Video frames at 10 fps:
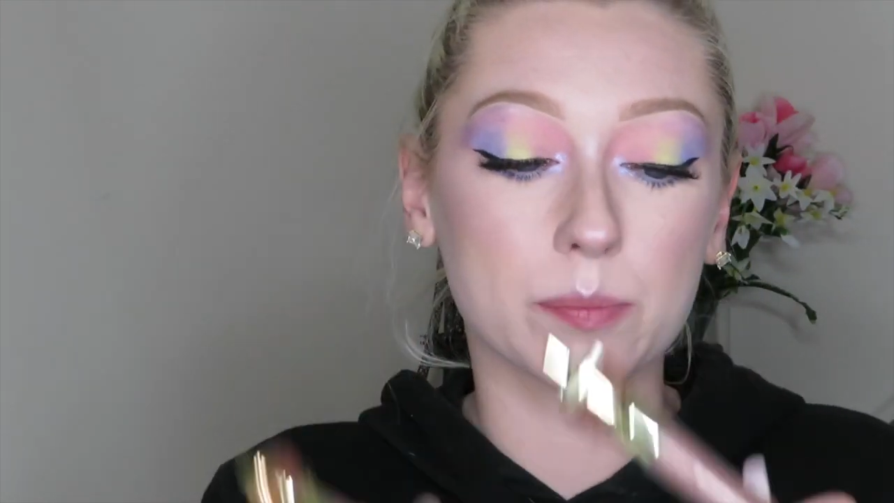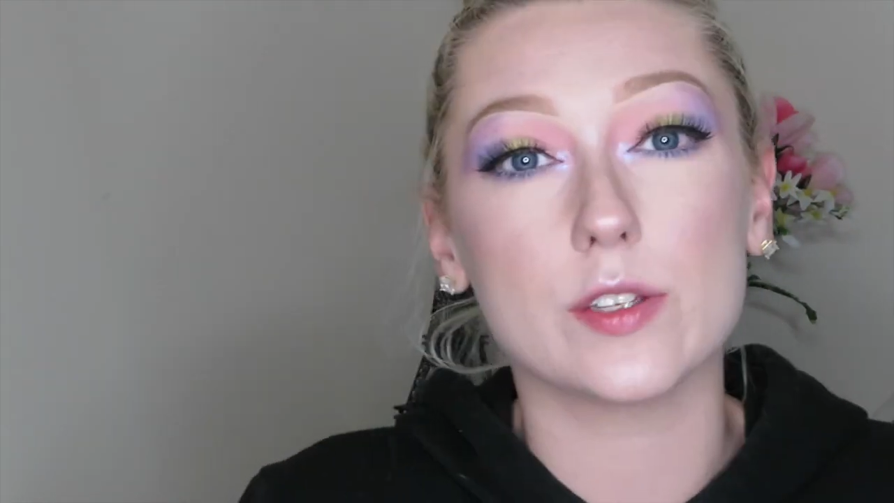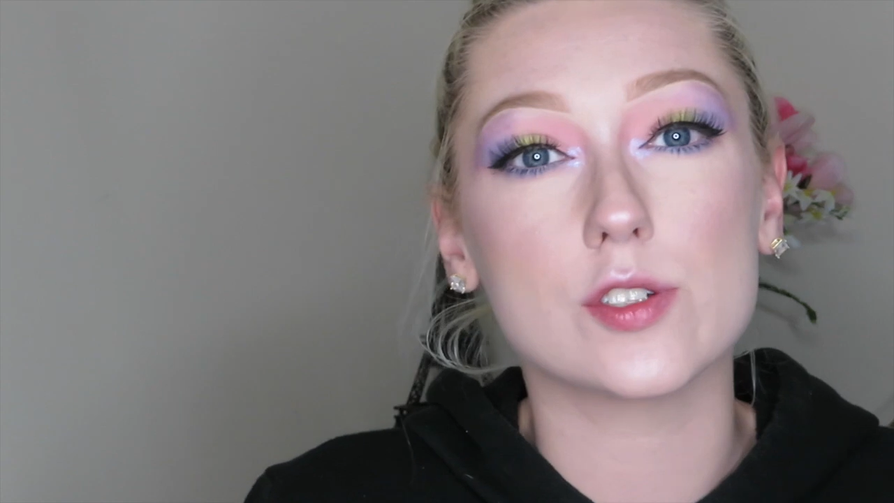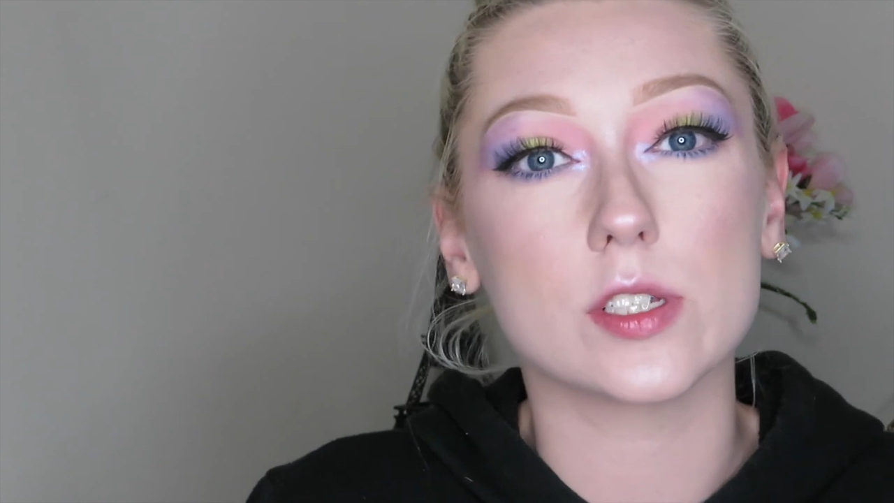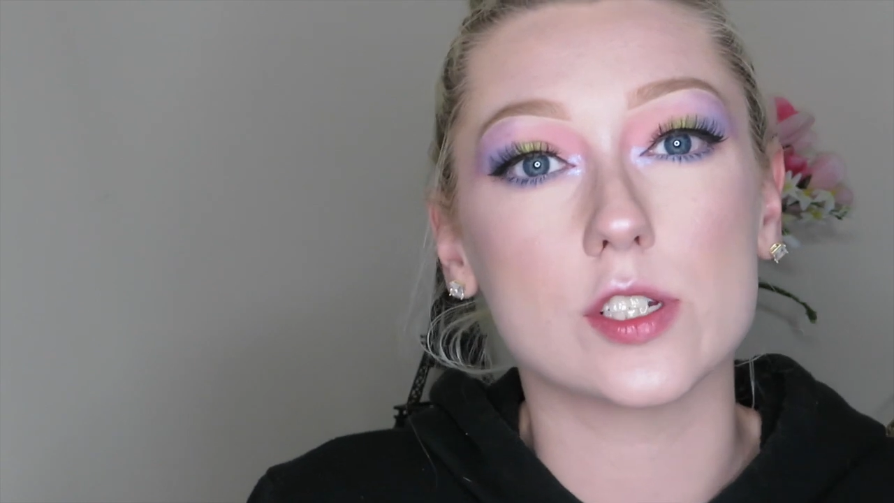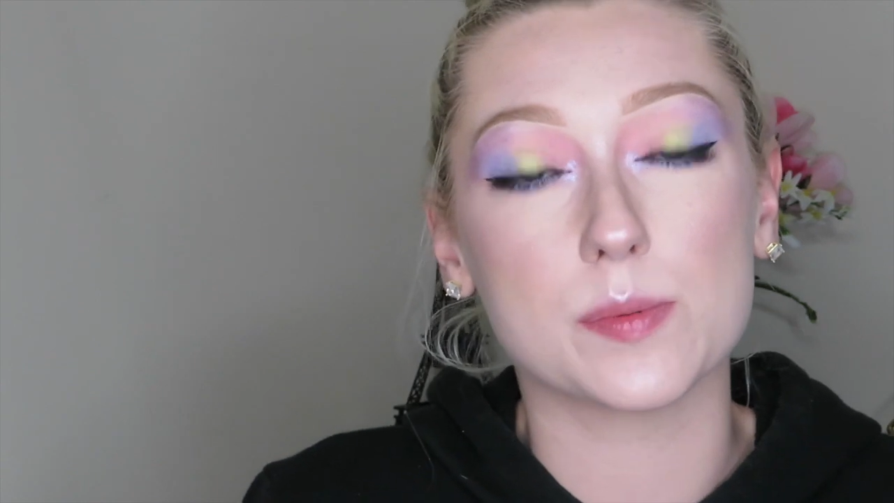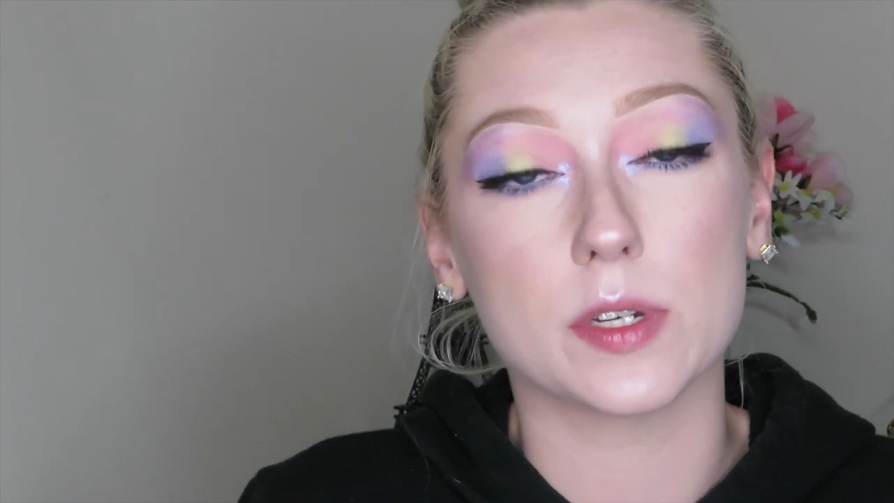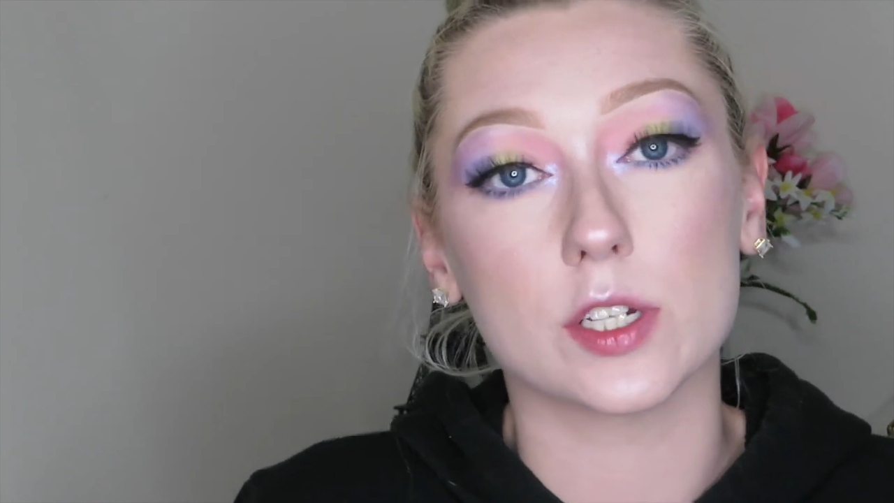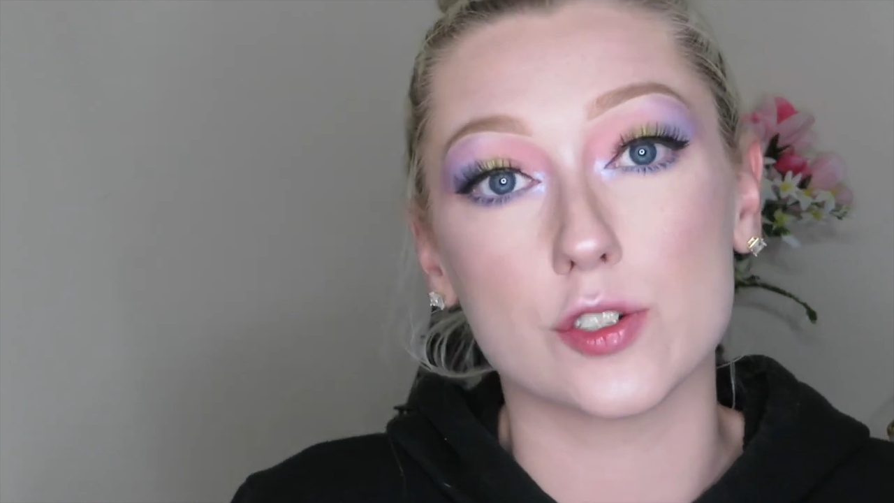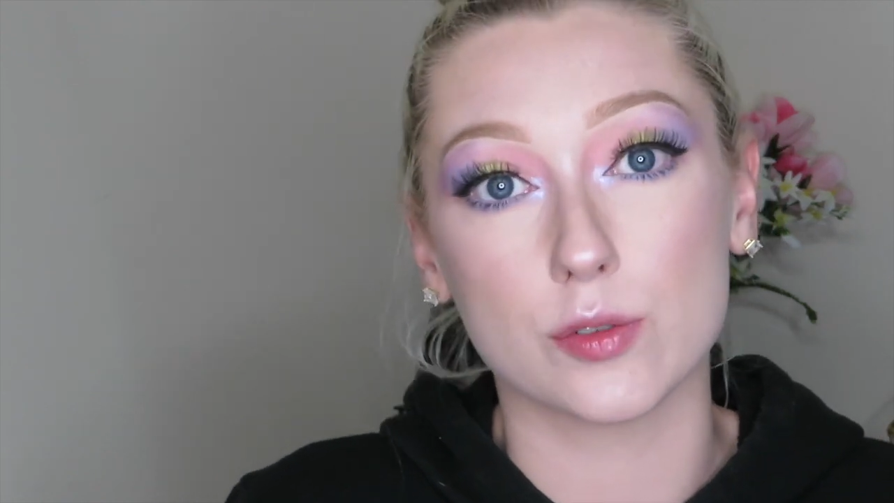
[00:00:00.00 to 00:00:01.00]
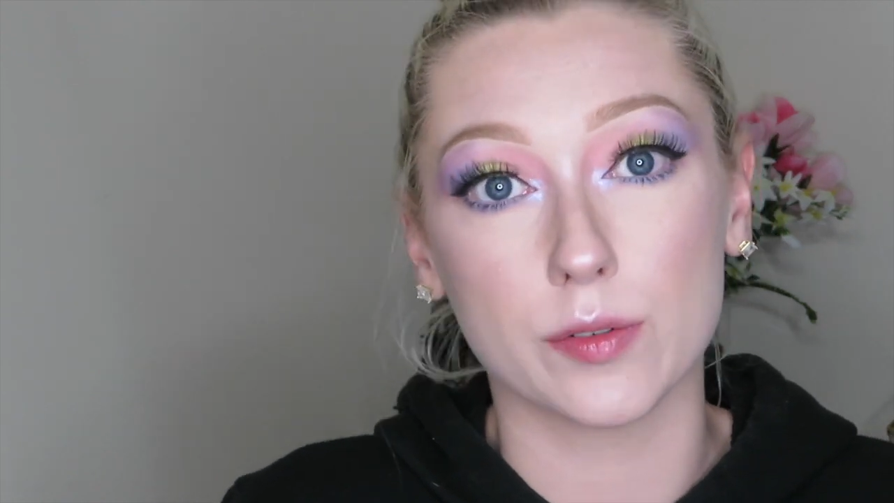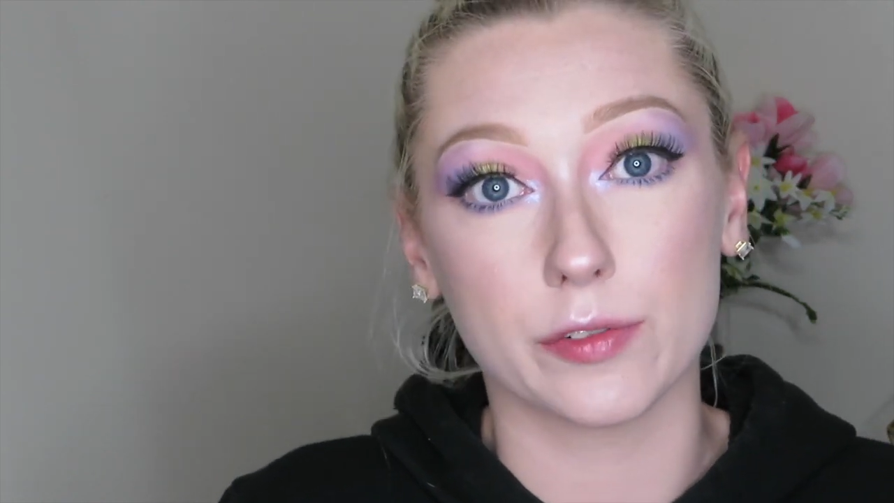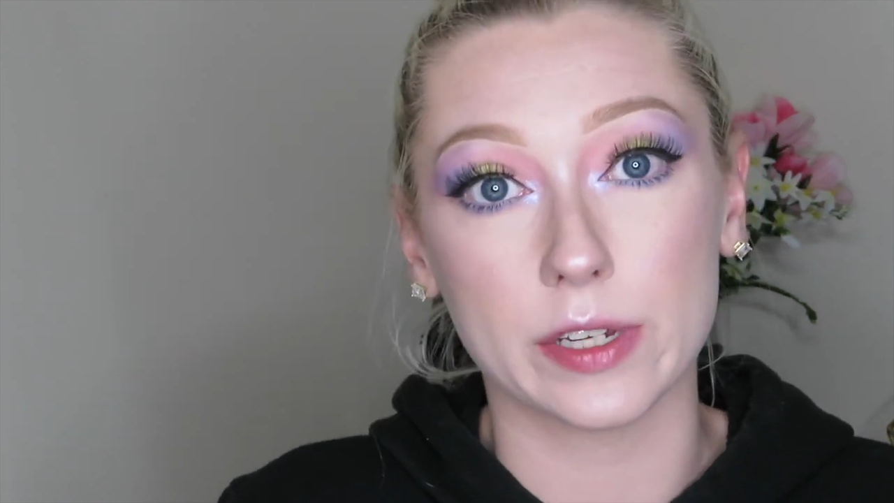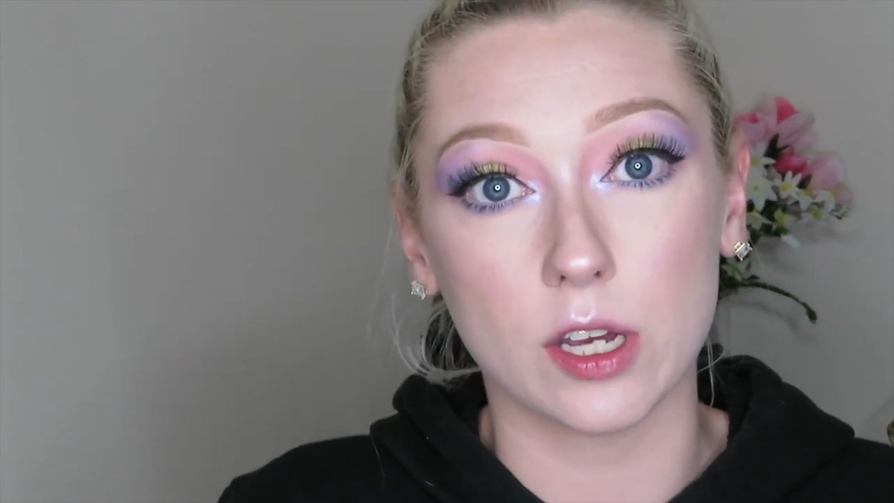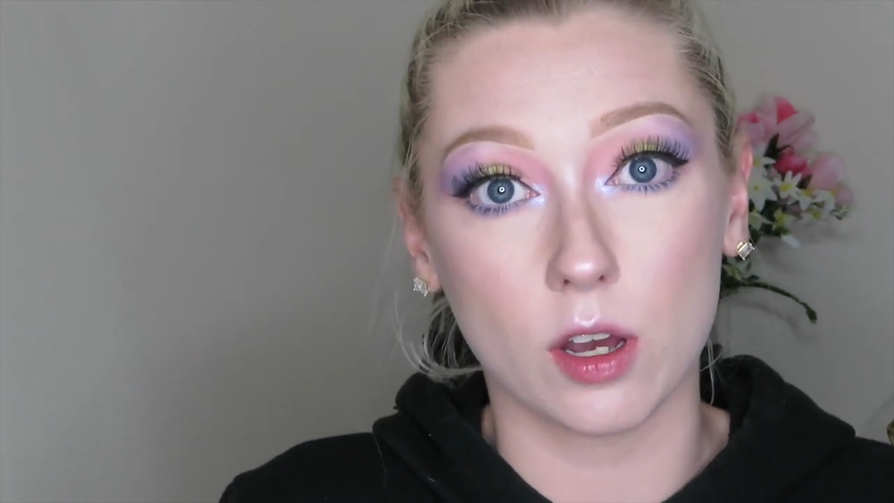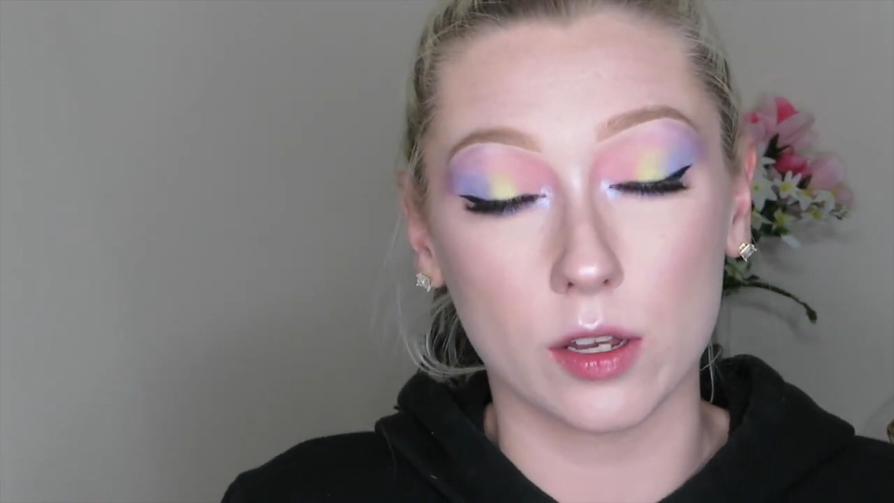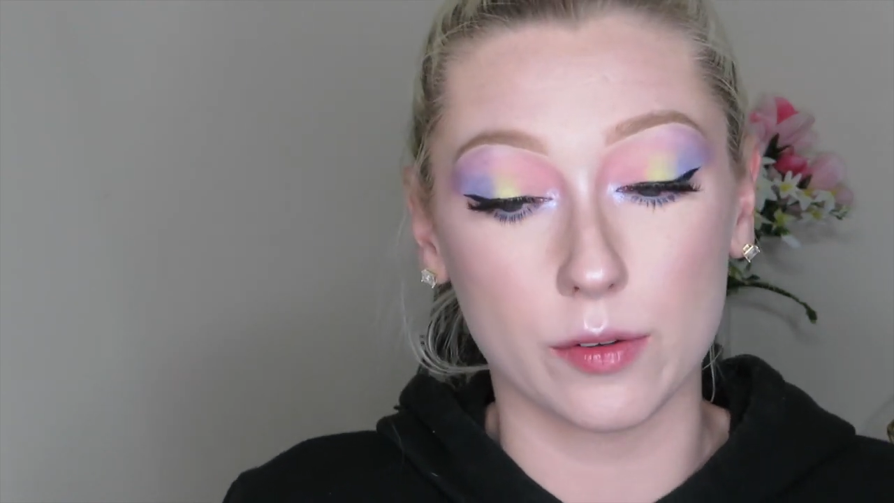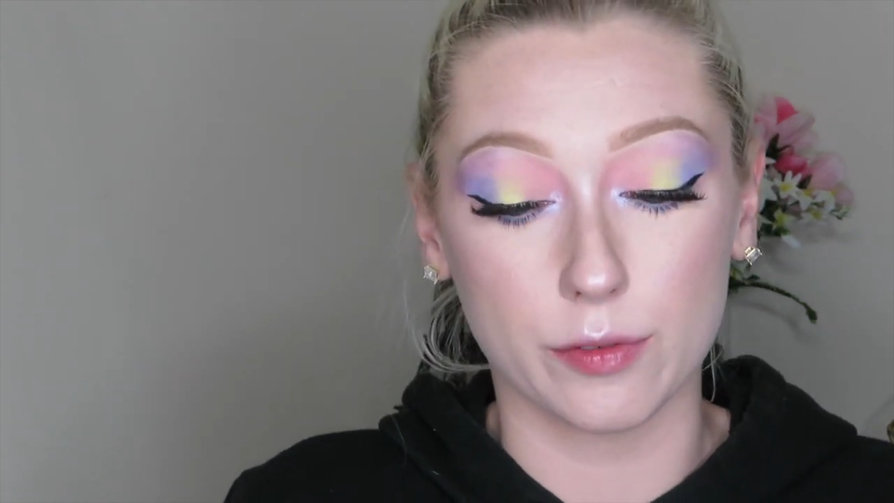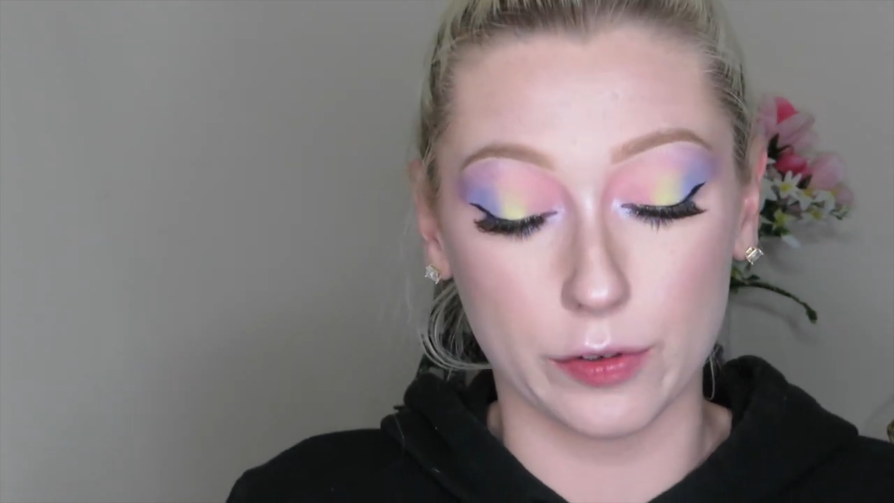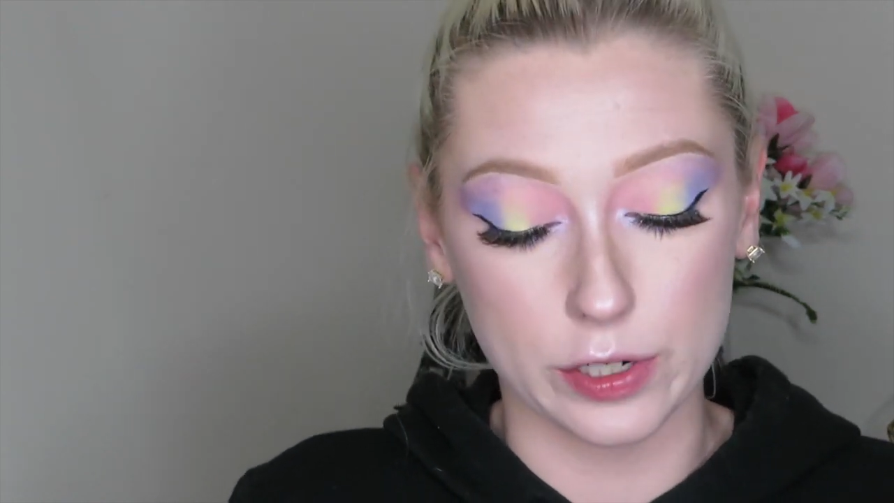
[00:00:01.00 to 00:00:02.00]
I usually just put Control Freak
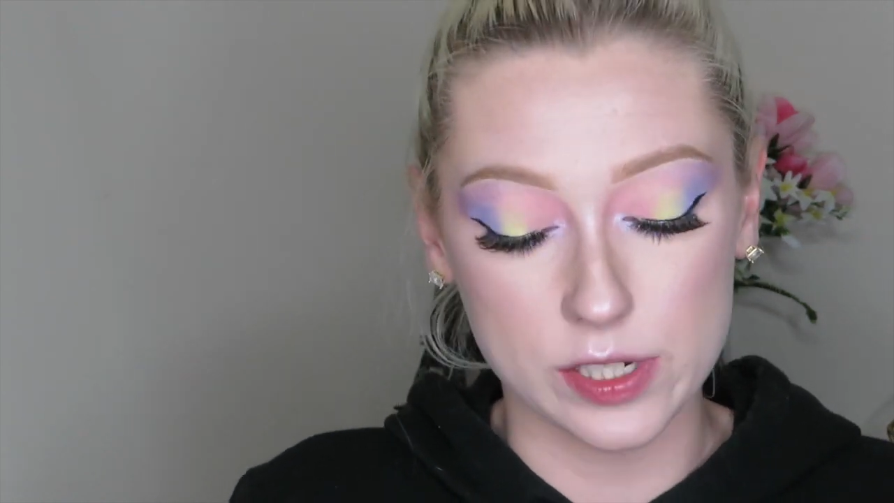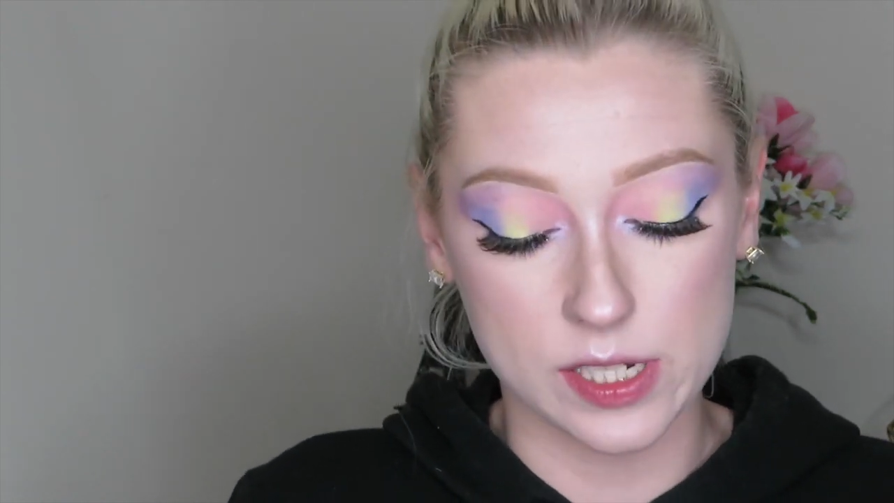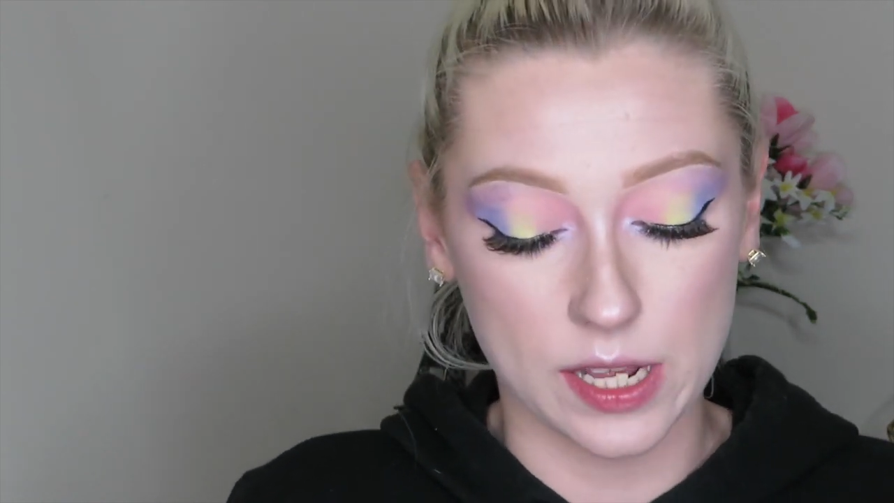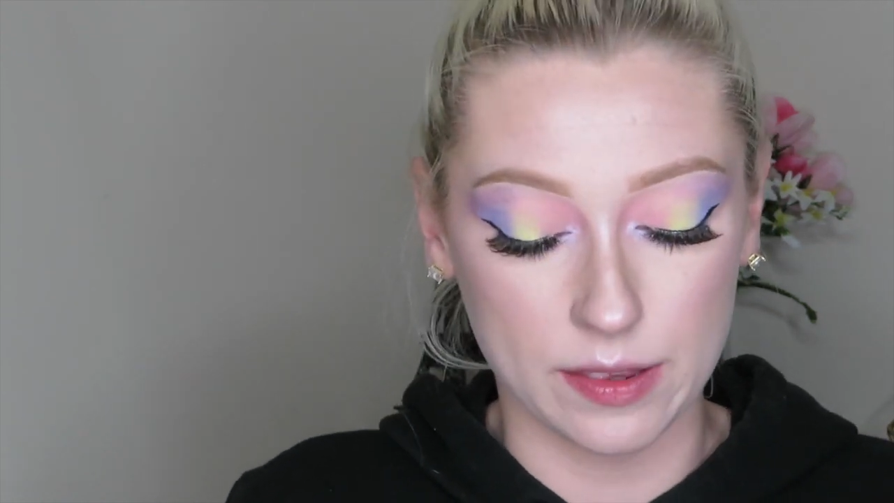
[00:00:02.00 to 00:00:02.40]
on first